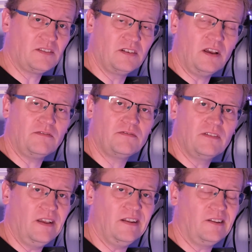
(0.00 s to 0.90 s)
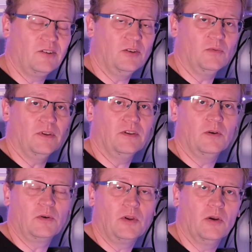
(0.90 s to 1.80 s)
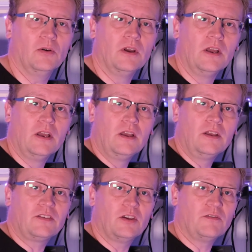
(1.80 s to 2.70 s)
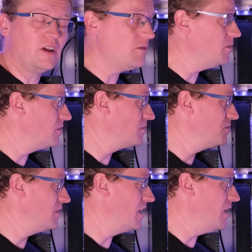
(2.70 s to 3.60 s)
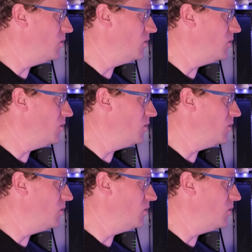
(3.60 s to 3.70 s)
enough, and I don't know where they all go. So if I ever want to figure out